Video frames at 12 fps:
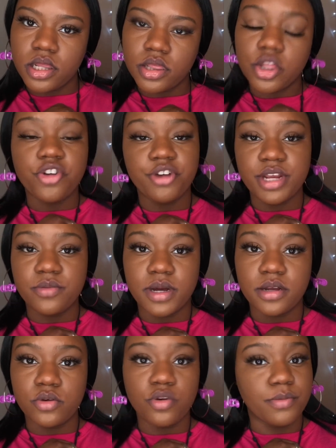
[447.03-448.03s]
the green
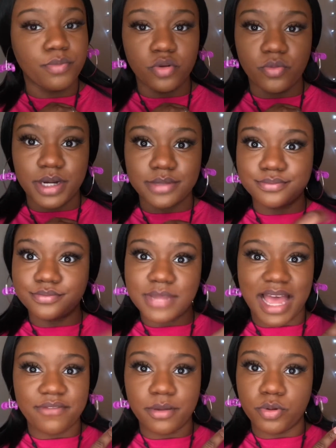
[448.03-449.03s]
one or the blue one.
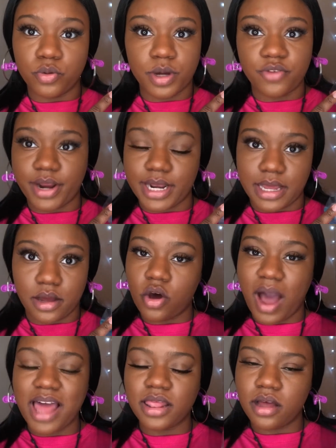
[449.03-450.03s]
I have the blue one right now.
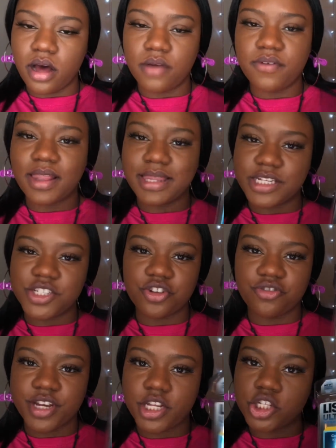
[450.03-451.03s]
I love
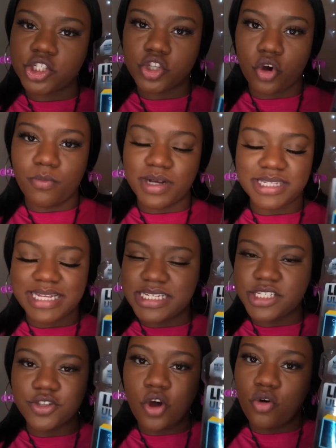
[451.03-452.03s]
Listerine so much. Like,
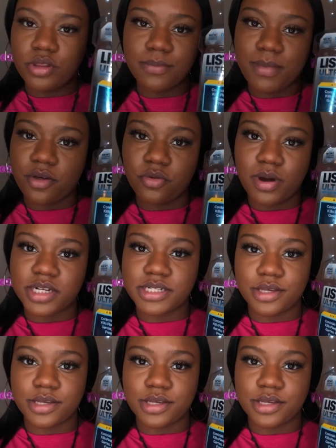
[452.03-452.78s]
this is the only mouthwash I